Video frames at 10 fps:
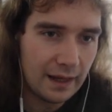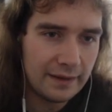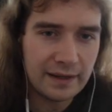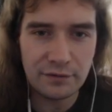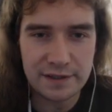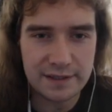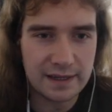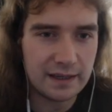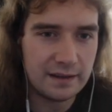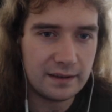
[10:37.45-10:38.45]
And then
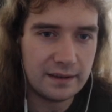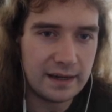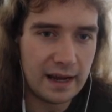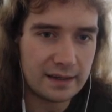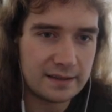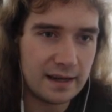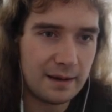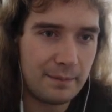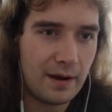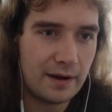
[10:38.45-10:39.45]
obviously the next
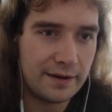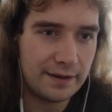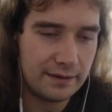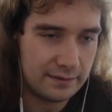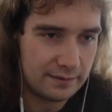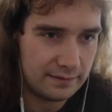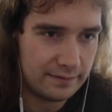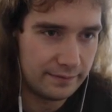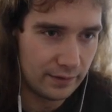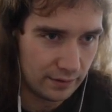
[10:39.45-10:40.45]
partner
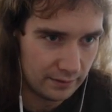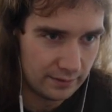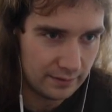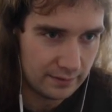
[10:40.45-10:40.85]
for